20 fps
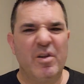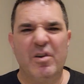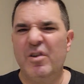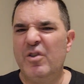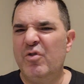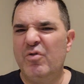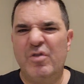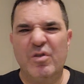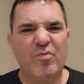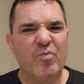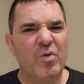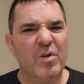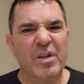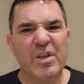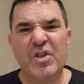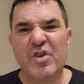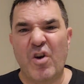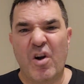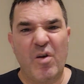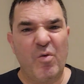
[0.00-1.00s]
But you could
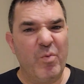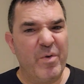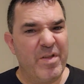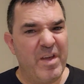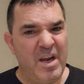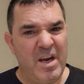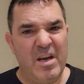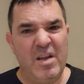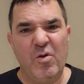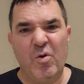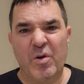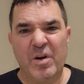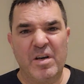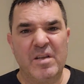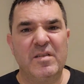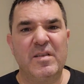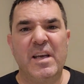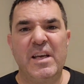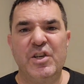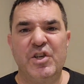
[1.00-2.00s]
really start it with any
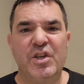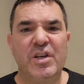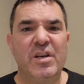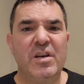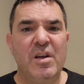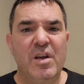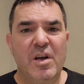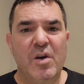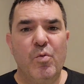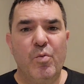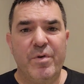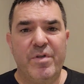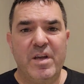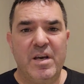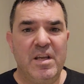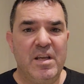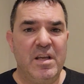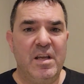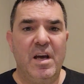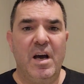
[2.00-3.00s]
organization, with
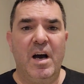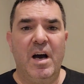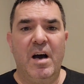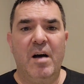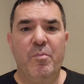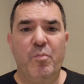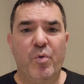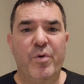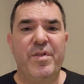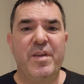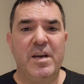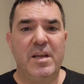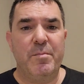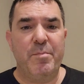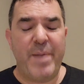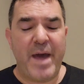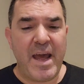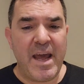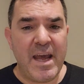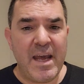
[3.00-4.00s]
any
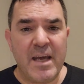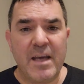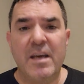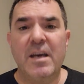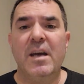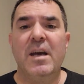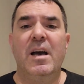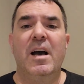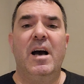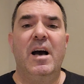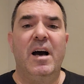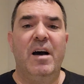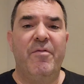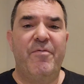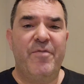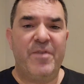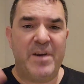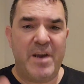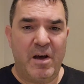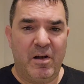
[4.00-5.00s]
bank.
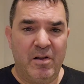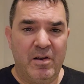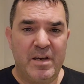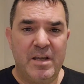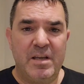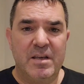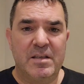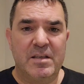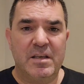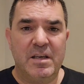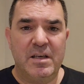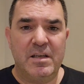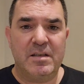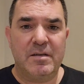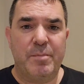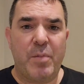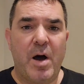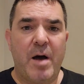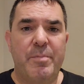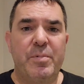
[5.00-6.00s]
Fidelity is
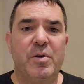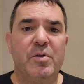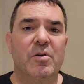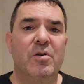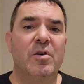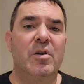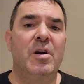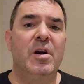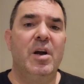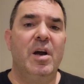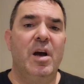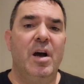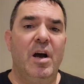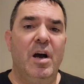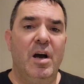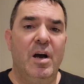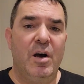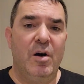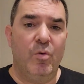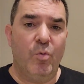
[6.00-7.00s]
a popular
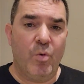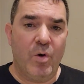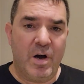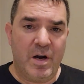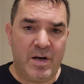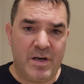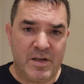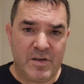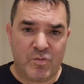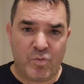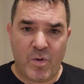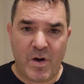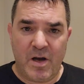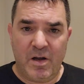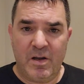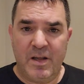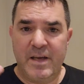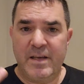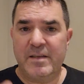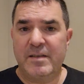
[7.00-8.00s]
one, as
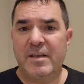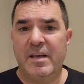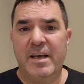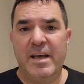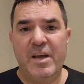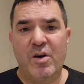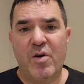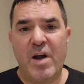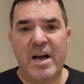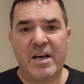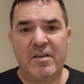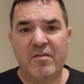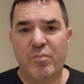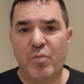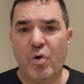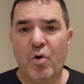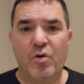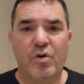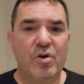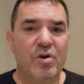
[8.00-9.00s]
well as Interactive
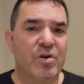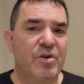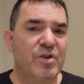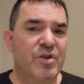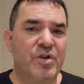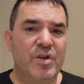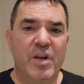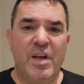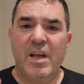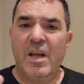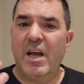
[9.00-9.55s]
Brokers.